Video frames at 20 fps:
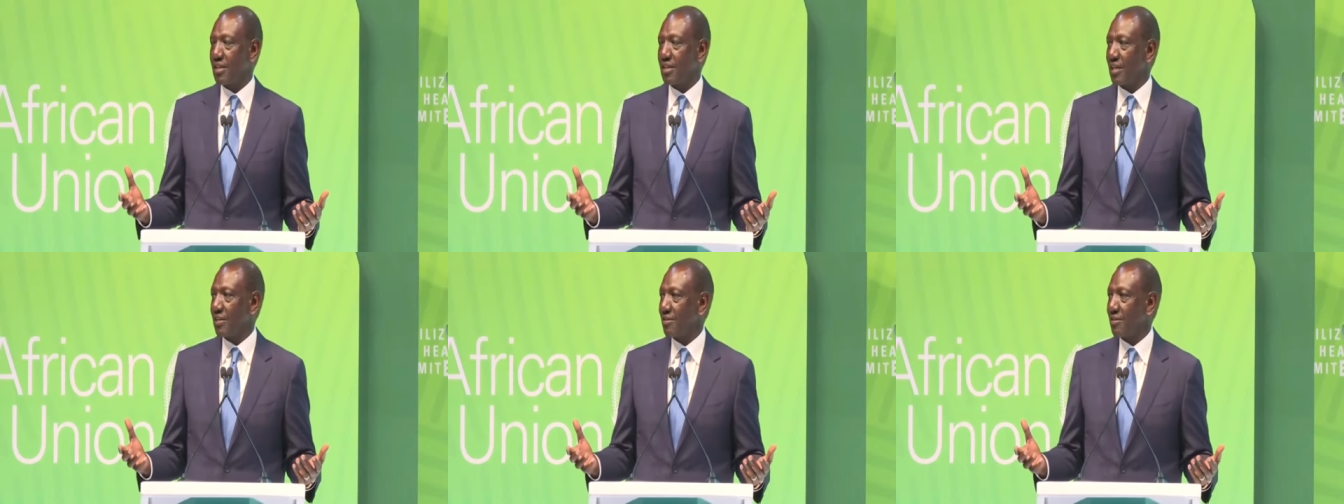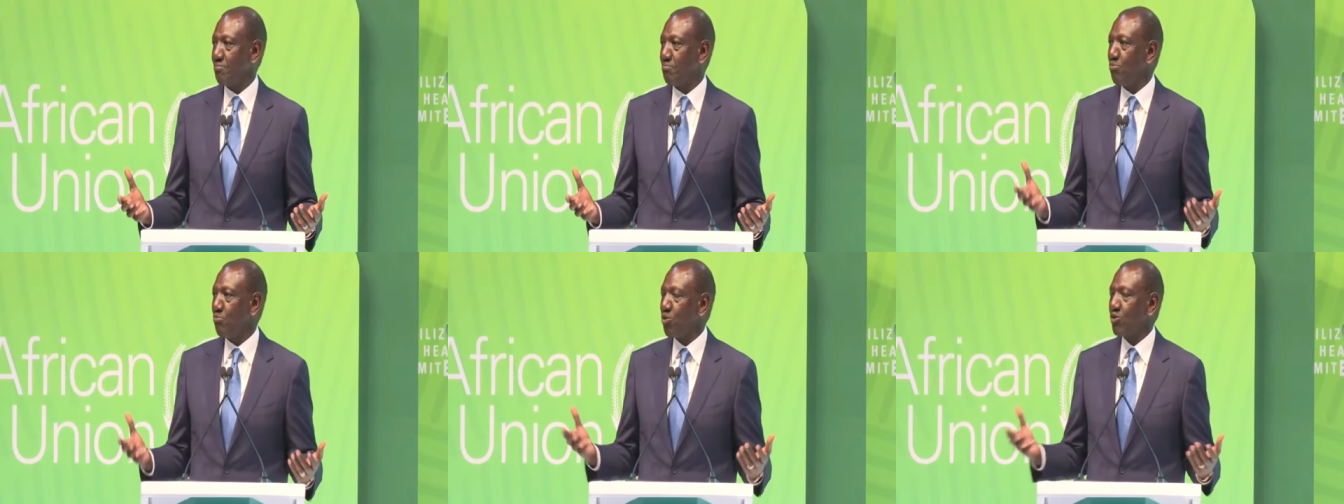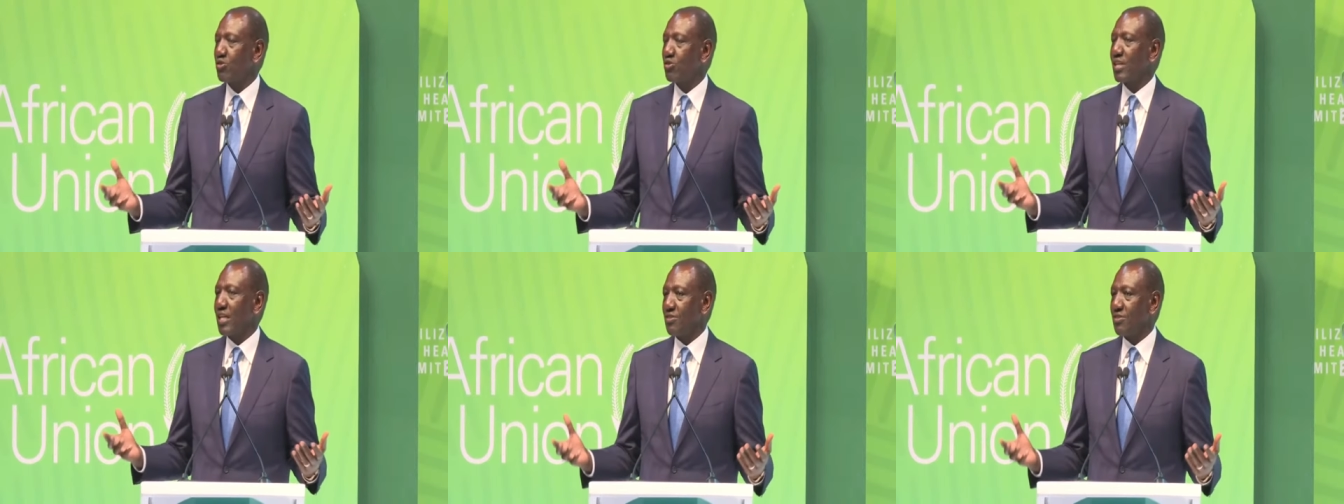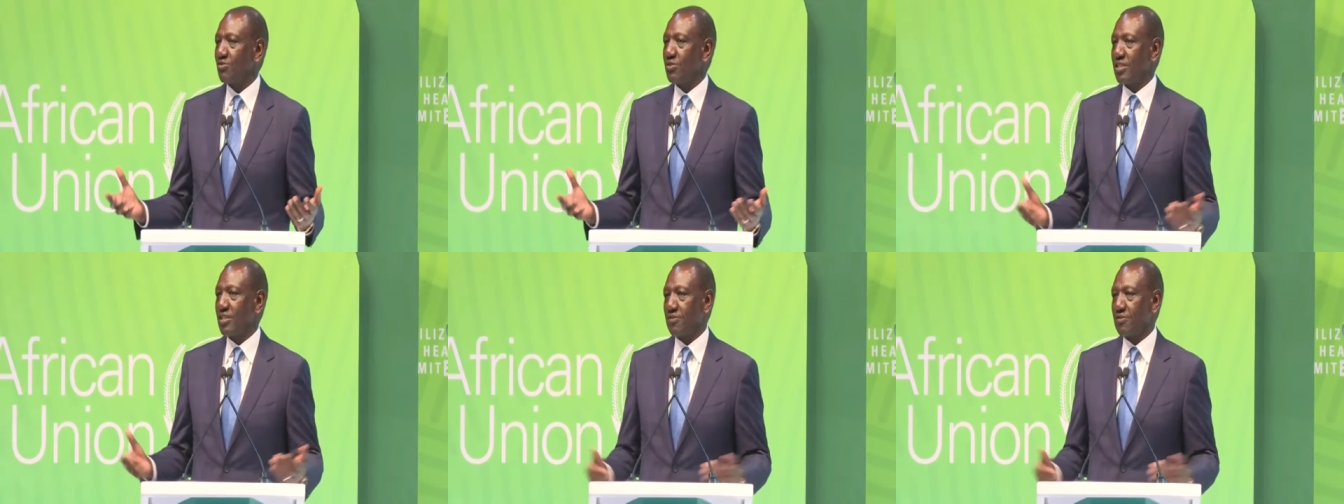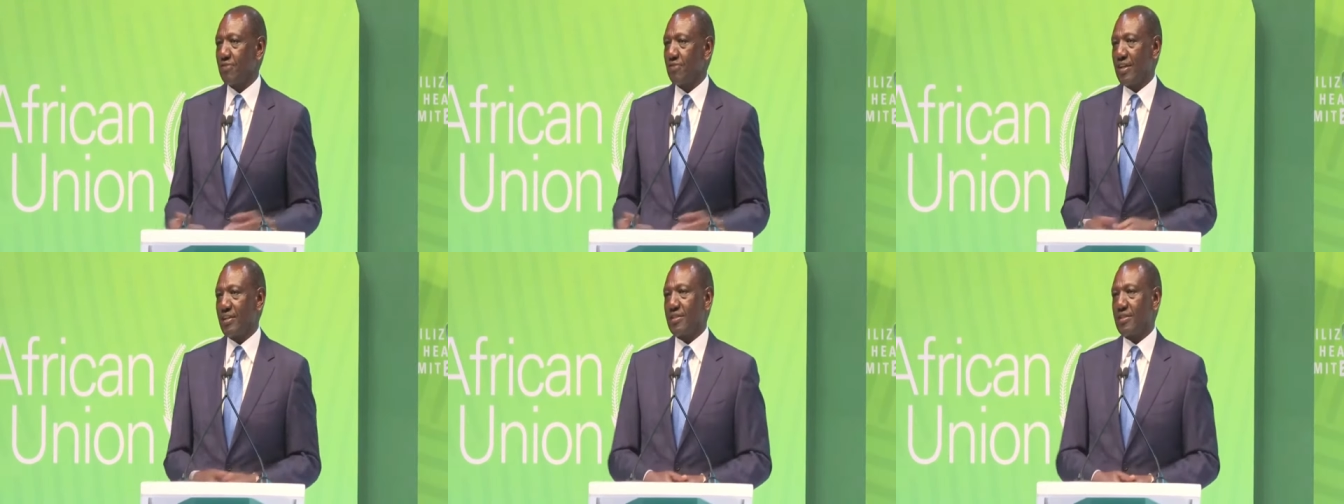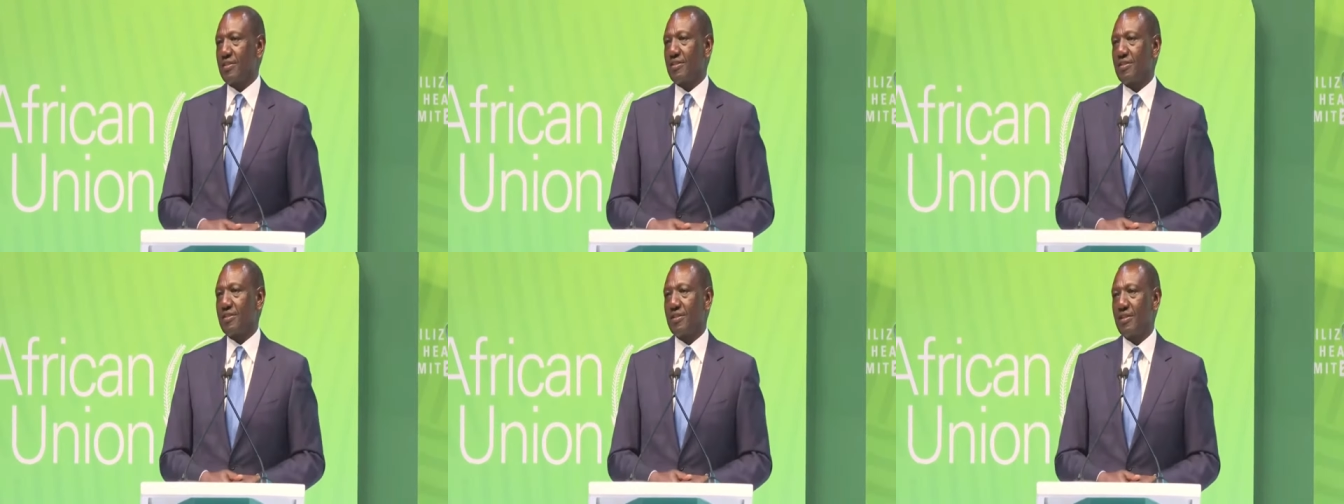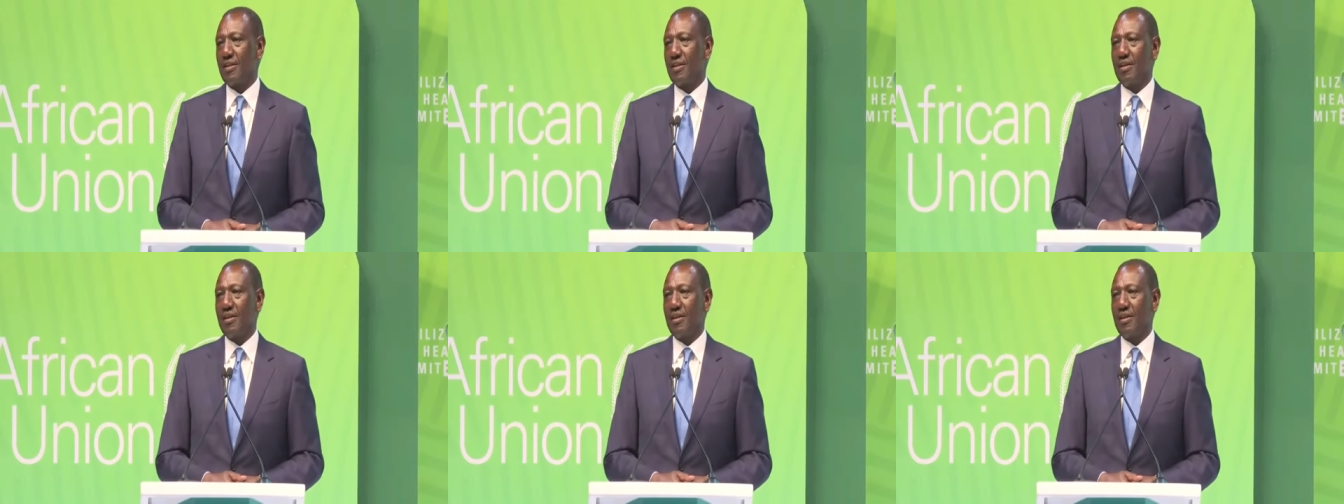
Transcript: that most countries face,